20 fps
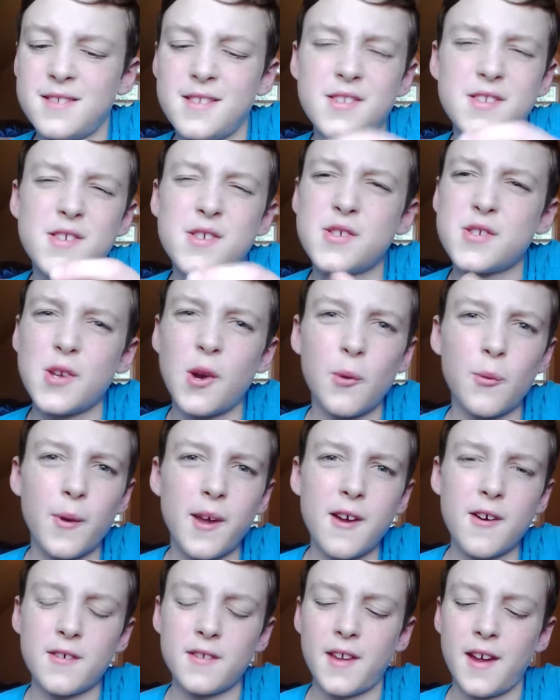This is so
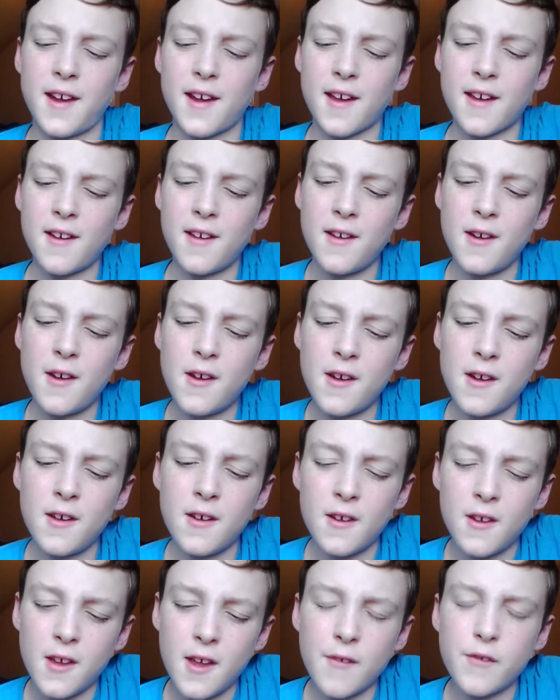weird. Like,
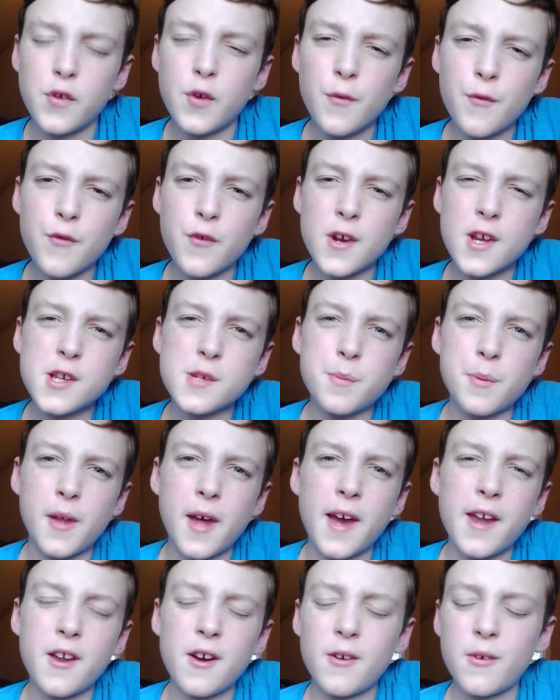if you freeze
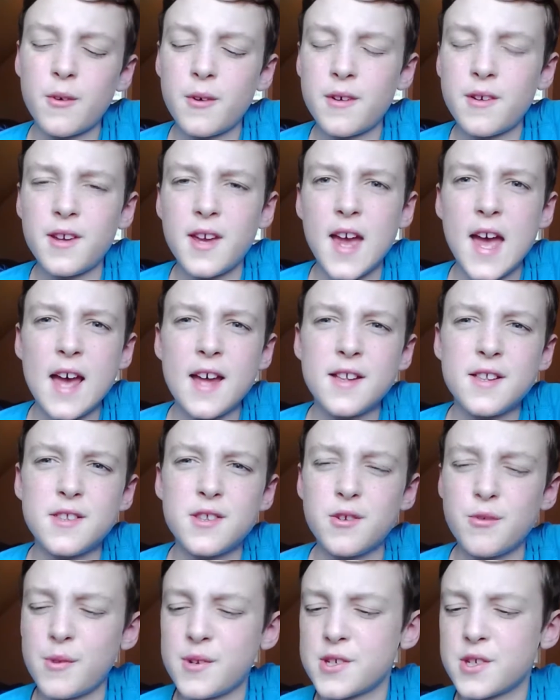Play-Doh,
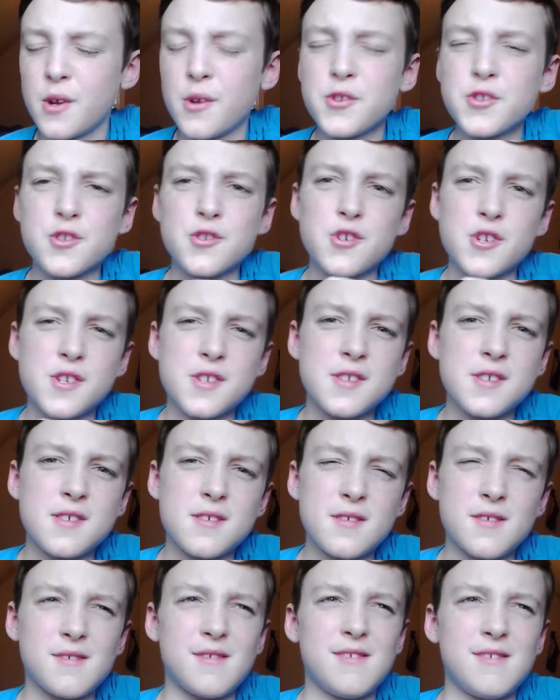the results are
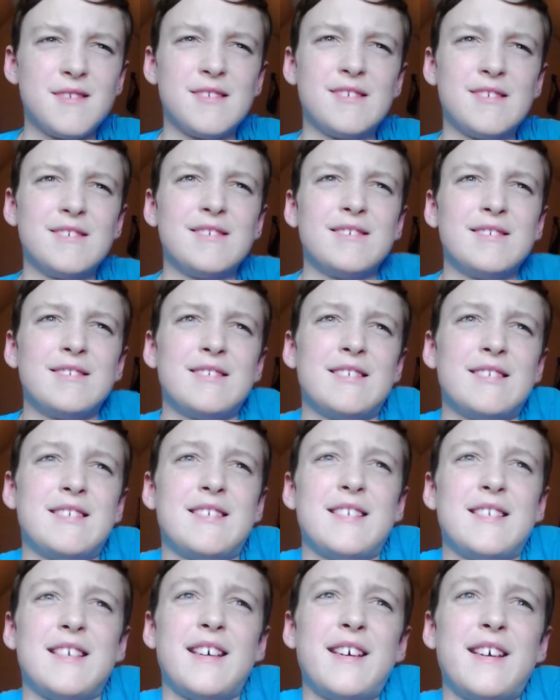just,
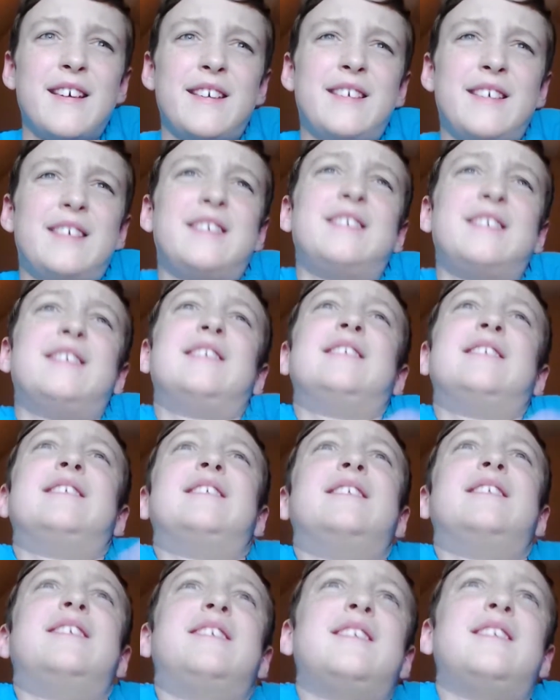I
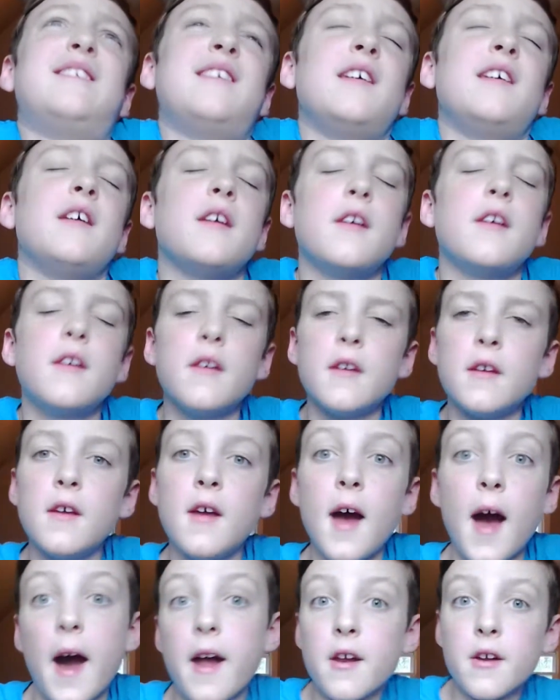
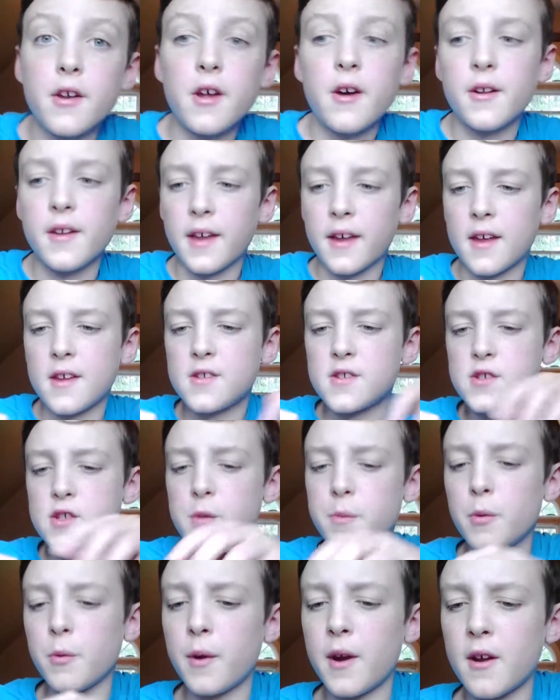don't know, like, it's
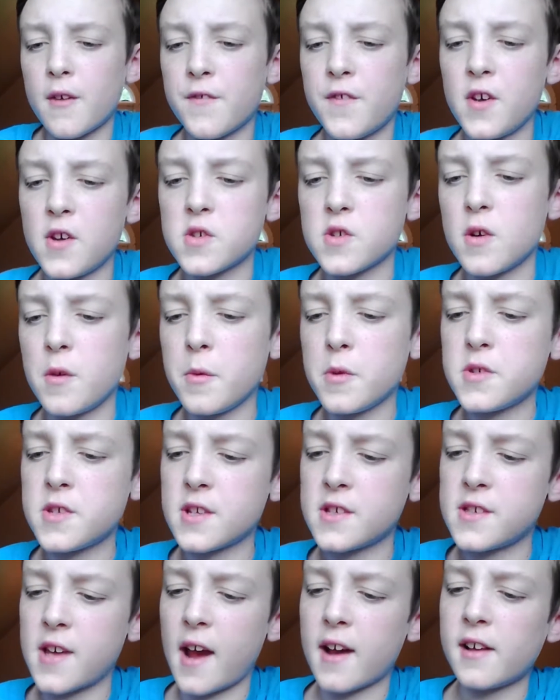super weird. It feels almost
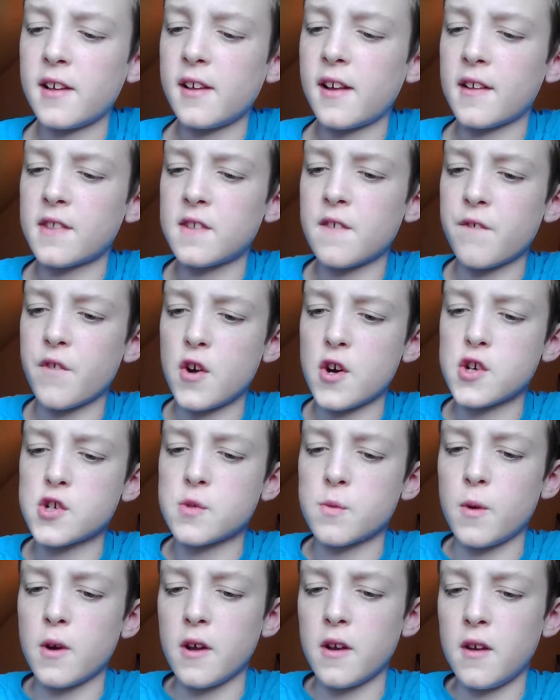exactly like the
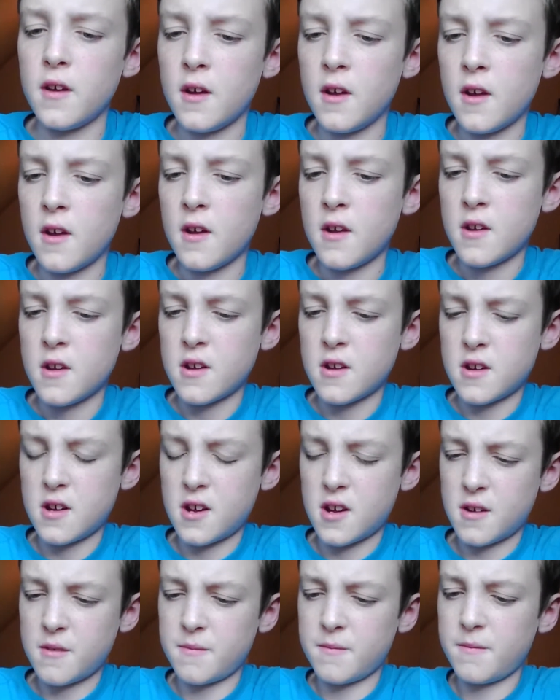first one.
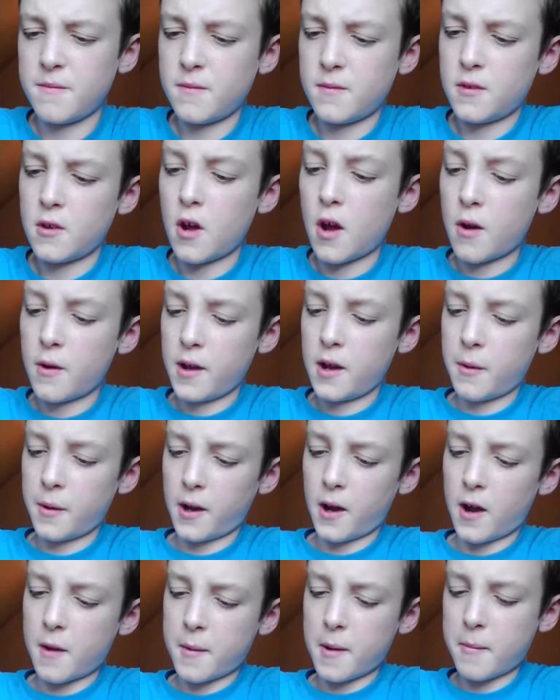Oh, here we
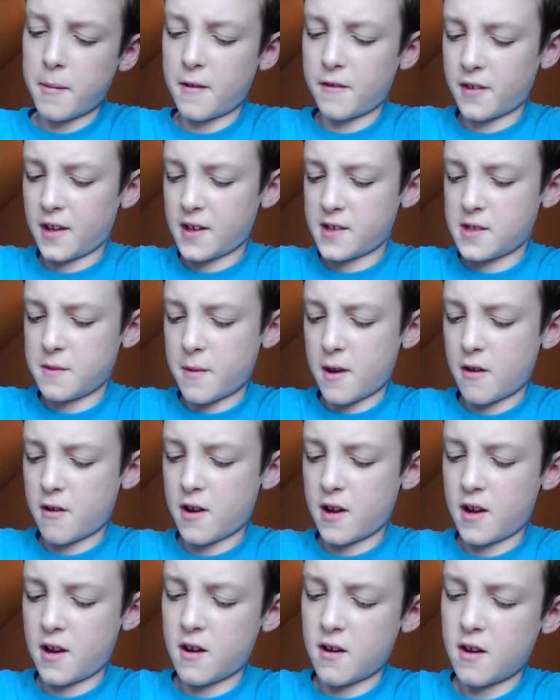go. I might be able to get some out
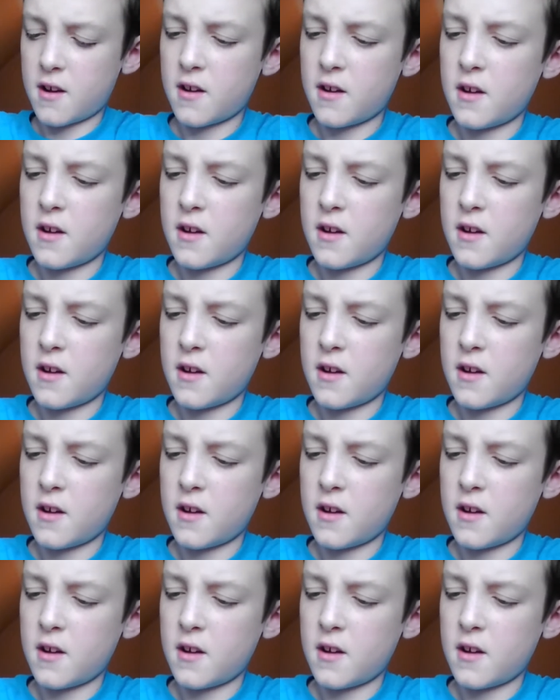right here.